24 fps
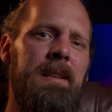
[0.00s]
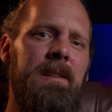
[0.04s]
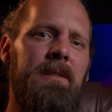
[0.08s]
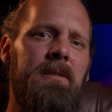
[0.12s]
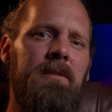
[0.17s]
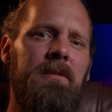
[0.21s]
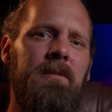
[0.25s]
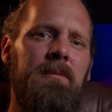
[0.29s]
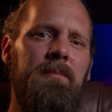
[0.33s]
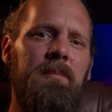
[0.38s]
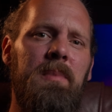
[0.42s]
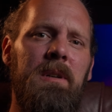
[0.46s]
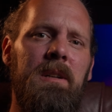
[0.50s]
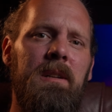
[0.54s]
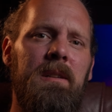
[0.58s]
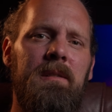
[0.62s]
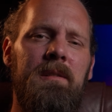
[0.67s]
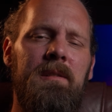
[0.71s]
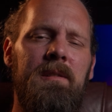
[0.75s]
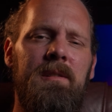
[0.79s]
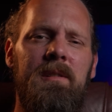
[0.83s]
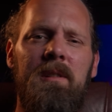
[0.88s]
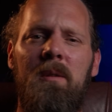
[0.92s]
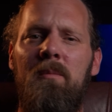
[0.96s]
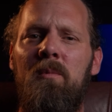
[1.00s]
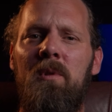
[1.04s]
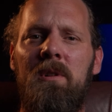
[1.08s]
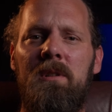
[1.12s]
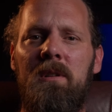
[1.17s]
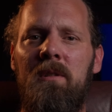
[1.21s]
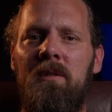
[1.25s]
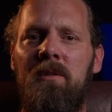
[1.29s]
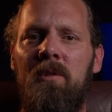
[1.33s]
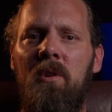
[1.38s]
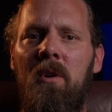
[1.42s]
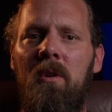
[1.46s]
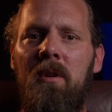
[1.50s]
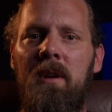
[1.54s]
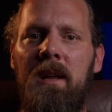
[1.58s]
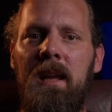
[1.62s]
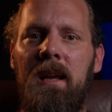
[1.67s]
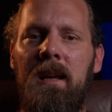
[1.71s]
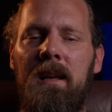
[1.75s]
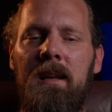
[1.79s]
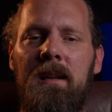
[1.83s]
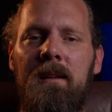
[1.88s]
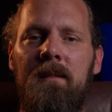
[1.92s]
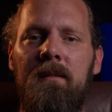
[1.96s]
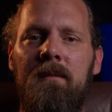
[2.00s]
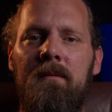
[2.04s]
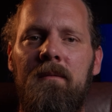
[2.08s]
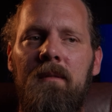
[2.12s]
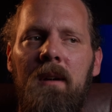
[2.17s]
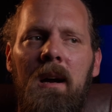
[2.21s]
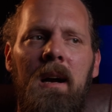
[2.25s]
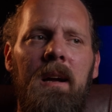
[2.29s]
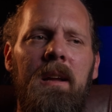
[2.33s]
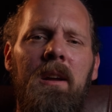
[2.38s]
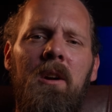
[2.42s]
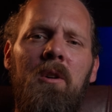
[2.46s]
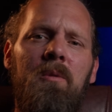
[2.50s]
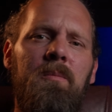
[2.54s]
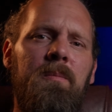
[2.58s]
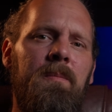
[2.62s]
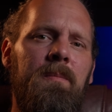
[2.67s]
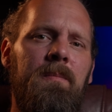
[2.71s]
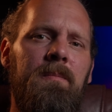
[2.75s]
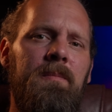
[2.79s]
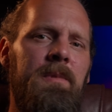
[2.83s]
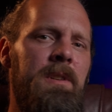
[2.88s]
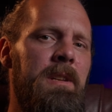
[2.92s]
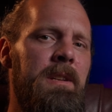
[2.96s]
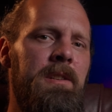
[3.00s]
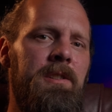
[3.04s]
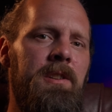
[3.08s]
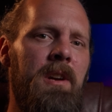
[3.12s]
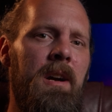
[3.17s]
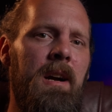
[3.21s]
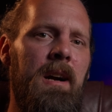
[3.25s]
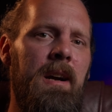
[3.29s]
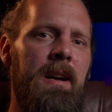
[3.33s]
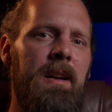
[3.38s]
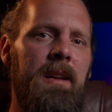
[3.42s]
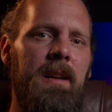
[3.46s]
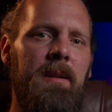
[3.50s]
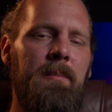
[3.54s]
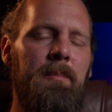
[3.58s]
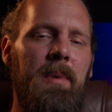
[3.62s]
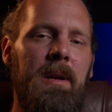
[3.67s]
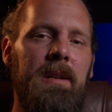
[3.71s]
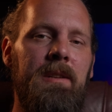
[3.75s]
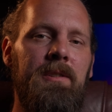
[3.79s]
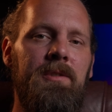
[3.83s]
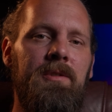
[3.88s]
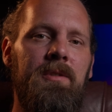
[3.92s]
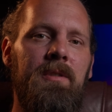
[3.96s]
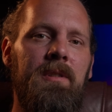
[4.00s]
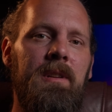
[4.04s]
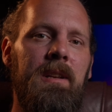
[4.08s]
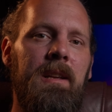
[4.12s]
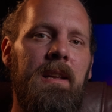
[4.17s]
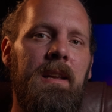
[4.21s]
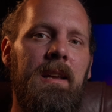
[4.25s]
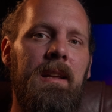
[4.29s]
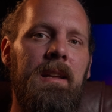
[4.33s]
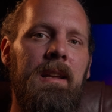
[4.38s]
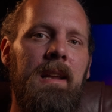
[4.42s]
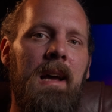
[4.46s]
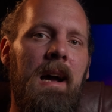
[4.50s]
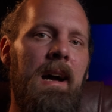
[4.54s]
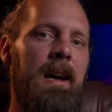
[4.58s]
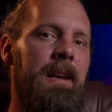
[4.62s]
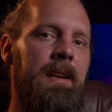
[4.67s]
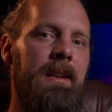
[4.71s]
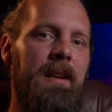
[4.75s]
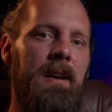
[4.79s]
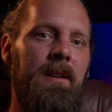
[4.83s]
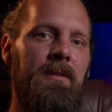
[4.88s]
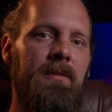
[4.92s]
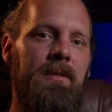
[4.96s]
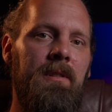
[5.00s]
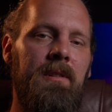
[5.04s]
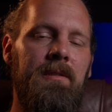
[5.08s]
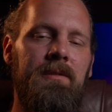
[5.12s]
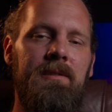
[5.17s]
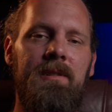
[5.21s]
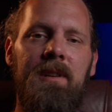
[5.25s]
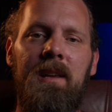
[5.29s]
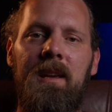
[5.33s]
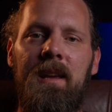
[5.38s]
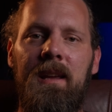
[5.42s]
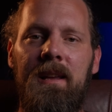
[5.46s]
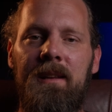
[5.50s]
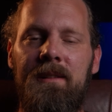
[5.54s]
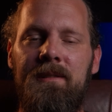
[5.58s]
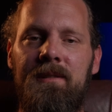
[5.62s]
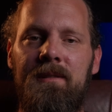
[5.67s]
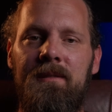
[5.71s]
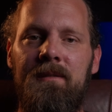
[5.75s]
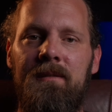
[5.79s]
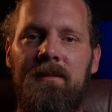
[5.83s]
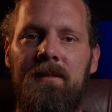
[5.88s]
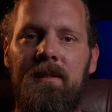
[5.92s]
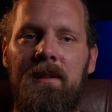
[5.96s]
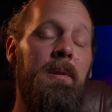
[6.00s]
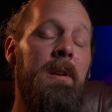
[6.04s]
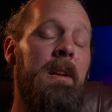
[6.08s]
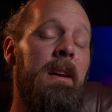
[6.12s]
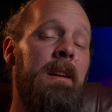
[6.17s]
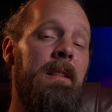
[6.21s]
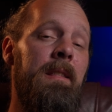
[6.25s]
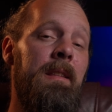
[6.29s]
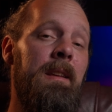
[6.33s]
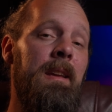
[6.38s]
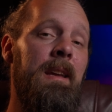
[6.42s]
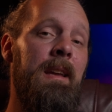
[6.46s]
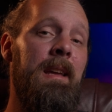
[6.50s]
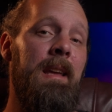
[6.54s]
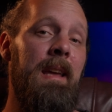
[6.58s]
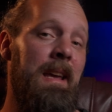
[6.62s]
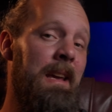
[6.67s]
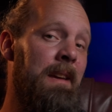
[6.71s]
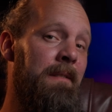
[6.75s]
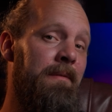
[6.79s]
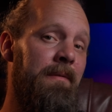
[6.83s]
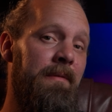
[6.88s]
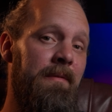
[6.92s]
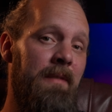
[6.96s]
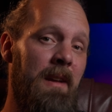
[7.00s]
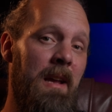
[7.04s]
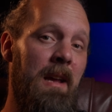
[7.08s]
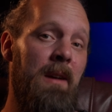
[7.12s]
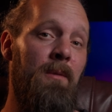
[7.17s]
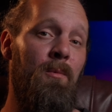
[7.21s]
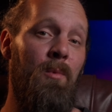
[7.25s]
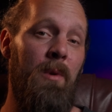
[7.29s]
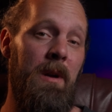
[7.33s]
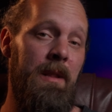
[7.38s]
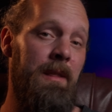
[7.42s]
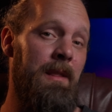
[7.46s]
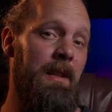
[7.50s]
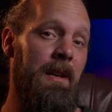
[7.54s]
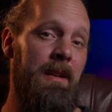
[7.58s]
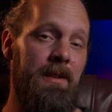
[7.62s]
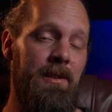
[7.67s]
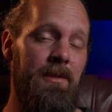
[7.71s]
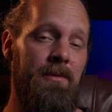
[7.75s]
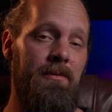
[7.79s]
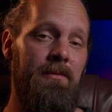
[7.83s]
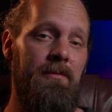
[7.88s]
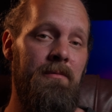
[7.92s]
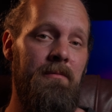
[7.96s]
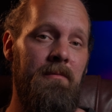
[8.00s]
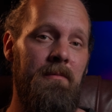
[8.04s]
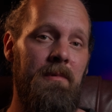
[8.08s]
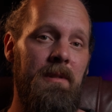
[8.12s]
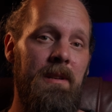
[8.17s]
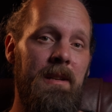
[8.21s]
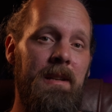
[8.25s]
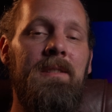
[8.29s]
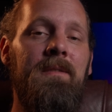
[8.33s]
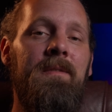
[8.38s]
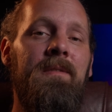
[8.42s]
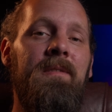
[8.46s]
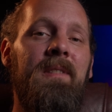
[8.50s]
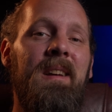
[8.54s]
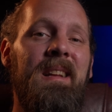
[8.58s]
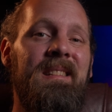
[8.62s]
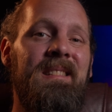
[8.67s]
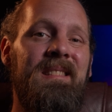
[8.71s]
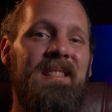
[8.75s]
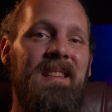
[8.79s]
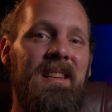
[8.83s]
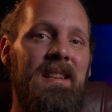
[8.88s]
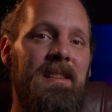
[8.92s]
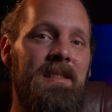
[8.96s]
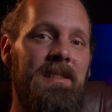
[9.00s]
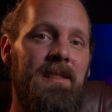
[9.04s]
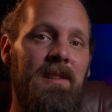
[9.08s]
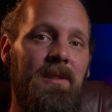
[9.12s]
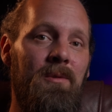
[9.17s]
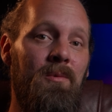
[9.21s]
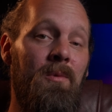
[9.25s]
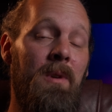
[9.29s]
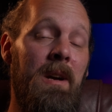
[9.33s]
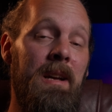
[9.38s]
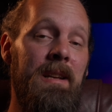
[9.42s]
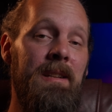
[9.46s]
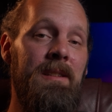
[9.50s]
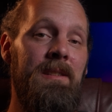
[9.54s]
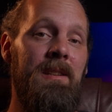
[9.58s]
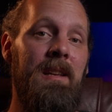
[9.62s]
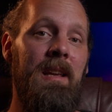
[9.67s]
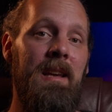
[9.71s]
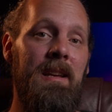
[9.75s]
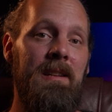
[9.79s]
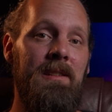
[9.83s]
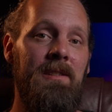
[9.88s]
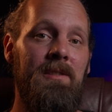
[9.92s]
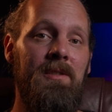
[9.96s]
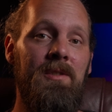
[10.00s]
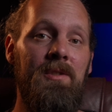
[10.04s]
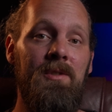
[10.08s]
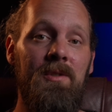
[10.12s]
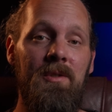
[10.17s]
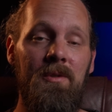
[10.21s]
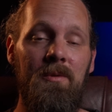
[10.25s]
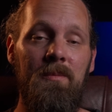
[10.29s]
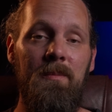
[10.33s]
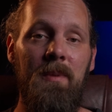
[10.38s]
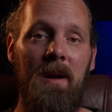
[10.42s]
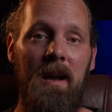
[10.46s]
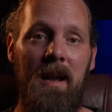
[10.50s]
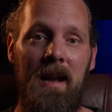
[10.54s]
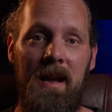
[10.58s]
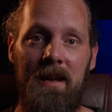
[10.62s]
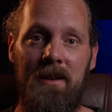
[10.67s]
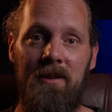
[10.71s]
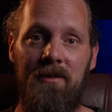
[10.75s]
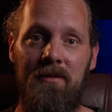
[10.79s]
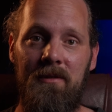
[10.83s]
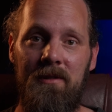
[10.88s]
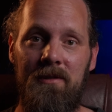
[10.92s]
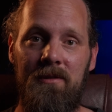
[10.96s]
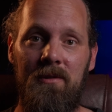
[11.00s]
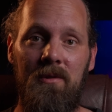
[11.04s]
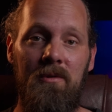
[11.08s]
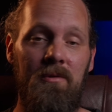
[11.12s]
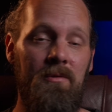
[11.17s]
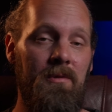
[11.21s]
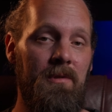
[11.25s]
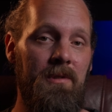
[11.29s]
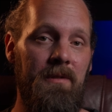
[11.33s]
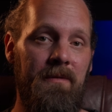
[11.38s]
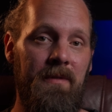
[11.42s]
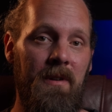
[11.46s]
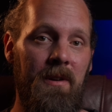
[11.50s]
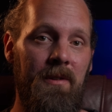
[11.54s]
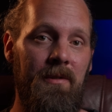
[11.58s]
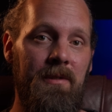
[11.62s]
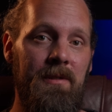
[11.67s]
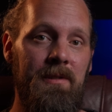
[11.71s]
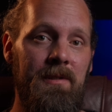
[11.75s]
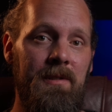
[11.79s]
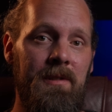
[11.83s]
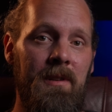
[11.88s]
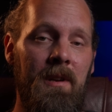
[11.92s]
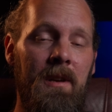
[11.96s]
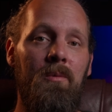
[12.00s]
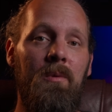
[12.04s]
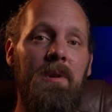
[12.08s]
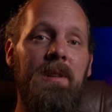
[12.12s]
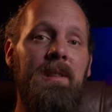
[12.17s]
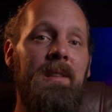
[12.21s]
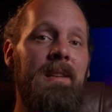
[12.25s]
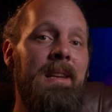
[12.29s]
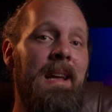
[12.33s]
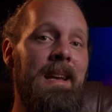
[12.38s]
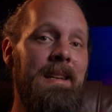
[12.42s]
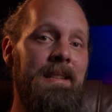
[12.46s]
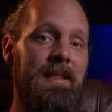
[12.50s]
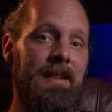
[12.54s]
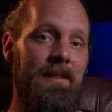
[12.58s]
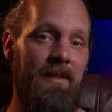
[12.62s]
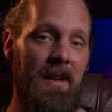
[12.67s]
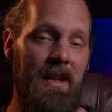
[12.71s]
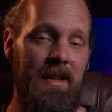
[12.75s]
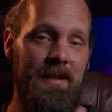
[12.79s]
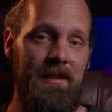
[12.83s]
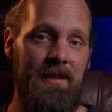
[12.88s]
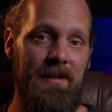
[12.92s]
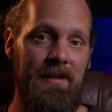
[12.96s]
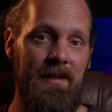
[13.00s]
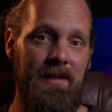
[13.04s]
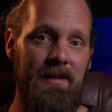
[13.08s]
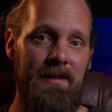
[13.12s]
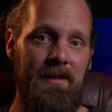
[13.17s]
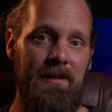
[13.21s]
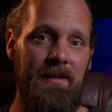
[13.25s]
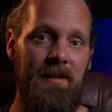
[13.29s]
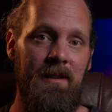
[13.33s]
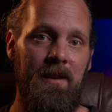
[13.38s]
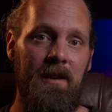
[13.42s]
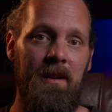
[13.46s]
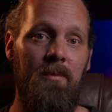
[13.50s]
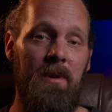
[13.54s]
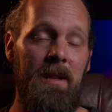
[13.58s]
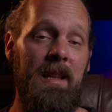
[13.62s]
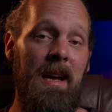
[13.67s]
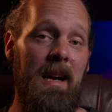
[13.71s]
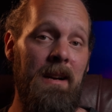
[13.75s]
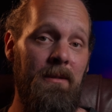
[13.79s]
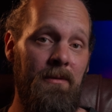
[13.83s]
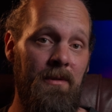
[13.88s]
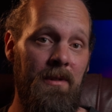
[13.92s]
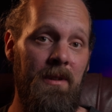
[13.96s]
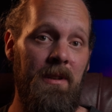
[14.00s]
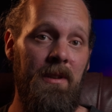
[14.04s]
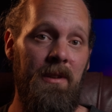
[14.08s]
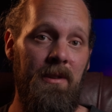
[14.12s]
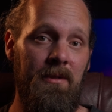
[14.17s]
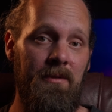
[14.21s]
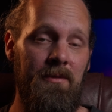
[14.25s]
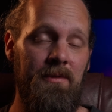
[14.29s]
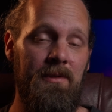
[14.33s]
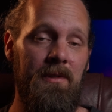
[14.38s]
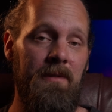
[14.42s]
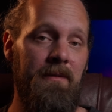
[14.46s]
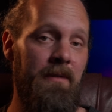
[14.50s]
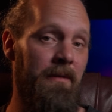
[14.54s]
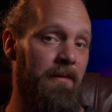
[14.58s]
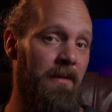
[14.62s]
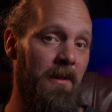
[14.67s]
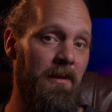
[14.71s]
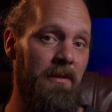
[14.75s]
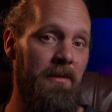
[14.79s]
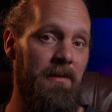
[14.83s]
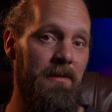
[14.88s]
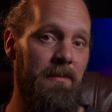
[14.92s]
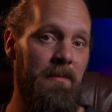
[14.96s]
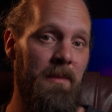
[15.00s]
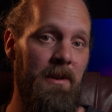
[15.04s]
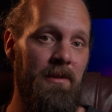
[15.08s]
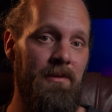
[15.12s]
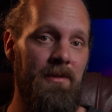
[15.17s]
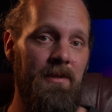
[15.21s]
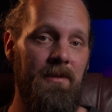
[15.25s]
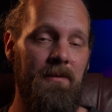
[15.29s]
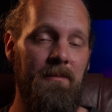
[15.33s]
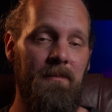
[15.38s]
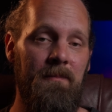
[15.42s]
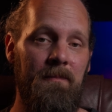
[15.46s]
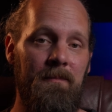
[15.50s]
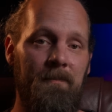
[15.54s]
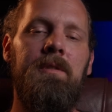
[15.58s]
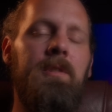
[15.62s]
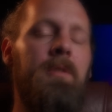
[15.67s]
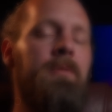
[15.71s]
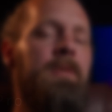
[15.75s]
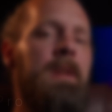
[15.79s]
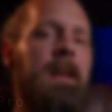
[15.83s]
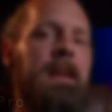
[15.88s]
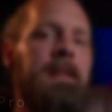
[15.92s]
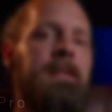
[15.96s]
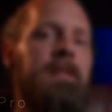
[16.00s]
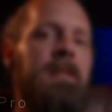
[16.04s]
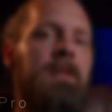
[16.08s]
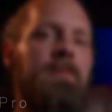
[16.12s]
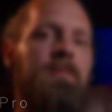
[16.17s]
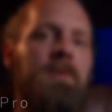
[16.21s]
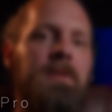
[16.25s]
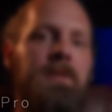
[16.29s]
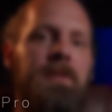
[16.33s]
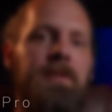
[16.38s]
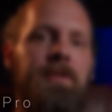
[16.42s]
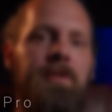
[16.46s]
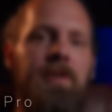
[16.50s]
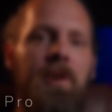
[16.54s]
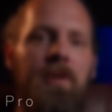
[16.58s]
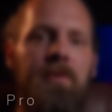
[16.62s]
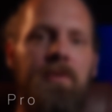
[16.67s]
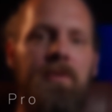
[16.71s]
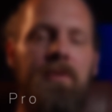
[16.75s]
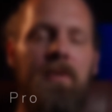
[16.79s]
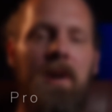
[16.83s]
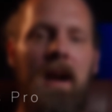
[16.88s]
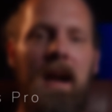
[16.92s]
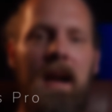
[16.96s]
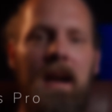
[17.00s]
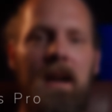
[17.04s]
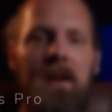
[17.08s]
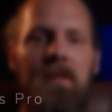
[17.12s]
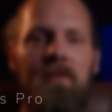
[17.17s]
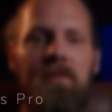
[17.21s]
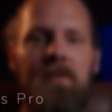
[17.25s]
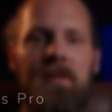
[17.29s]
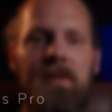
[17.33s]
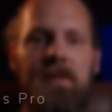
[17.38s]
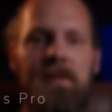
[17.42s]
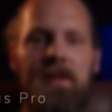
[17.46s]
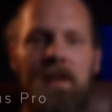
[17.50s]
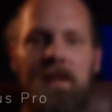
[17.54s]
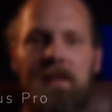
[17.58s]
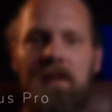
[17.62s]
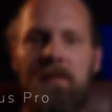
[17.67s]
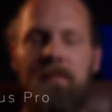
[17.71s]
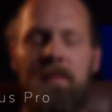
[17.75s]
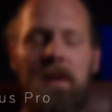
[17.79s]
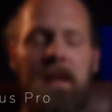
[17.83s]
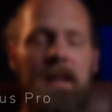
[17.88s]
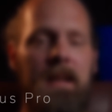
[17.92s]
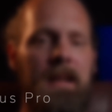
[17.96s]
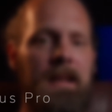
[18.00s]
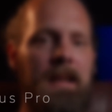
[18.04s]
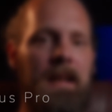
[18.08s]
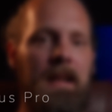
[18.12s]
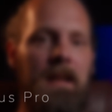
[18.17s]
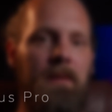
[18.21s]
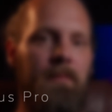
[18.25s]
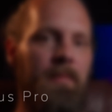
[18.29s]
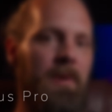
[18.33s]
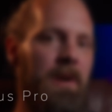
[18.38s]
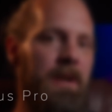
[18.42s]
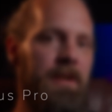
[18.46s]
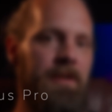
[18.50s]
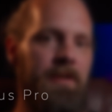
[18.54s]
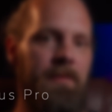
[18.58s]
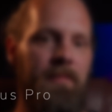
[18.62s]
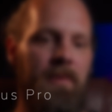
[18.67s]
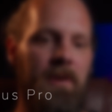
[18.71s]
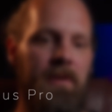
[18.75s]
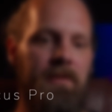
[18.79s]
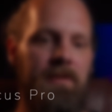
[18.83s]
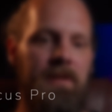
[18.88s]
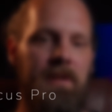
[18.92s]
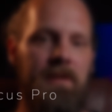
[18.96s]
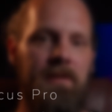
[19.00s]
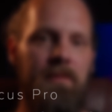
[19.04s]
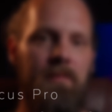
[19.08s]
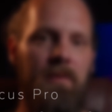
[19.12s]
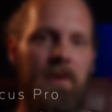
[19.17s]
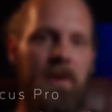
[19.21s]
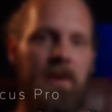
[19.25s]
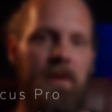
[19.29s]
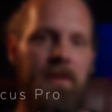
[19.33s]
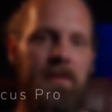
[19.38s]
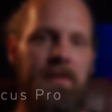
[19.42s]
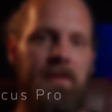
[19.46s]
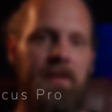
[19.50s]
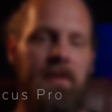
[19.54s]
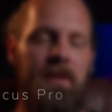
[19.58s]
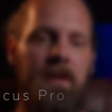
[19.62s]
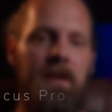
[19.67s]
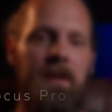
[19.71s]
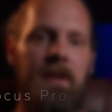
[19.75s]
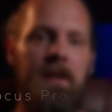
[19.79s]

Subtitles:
deal, but somewhat annoying. I hope DJI and Panasonic can iron out those kinks. But I think if and when they do, it's a fantastic way to get super accurate autofocus with native lenses without the use of a focus motor. So next I want to show you how the setup and calibration process works.